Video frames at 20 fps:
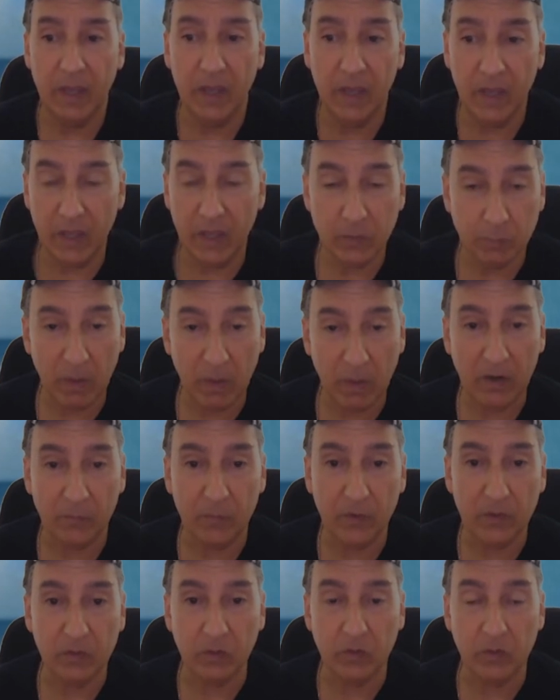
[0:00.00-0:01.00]
is
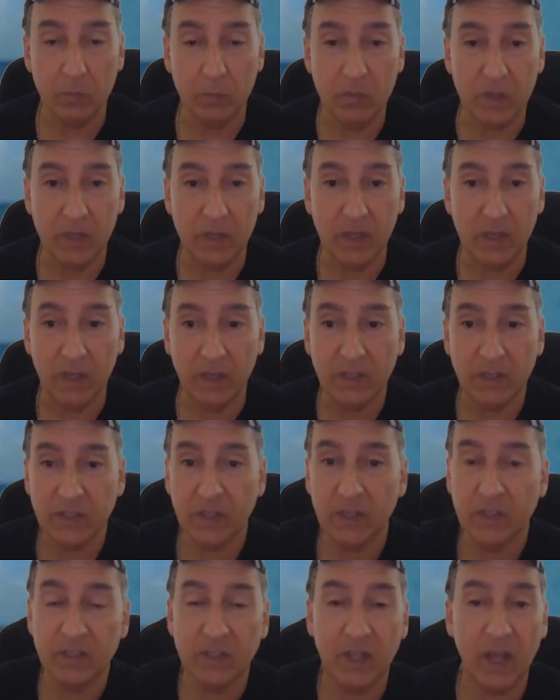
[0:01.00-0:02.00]
beneficial to me in a
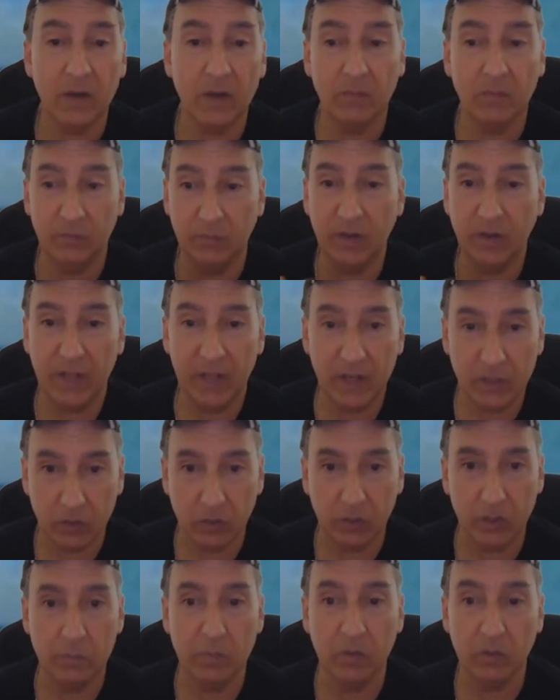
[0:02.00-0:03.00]
sense, not
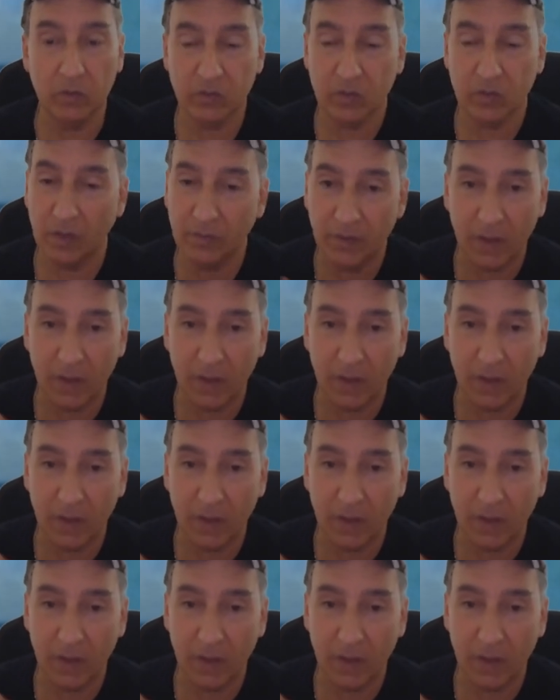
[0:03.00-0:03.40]
financially because